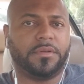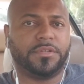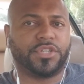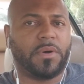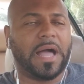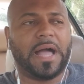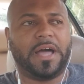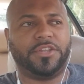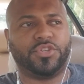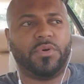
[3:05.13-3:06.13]
So
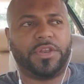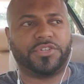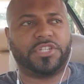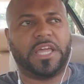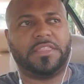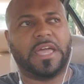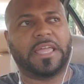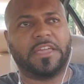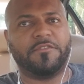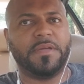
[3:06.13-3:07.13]
I do understand
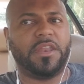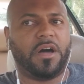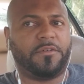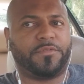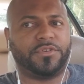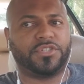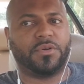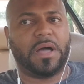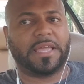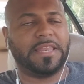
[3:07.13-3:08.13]
that. Give me an offer
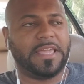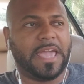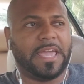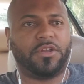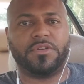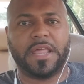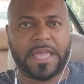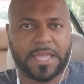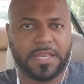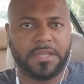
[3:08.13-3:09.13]
so I can yay it or
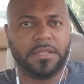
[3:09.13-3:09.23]
nay it.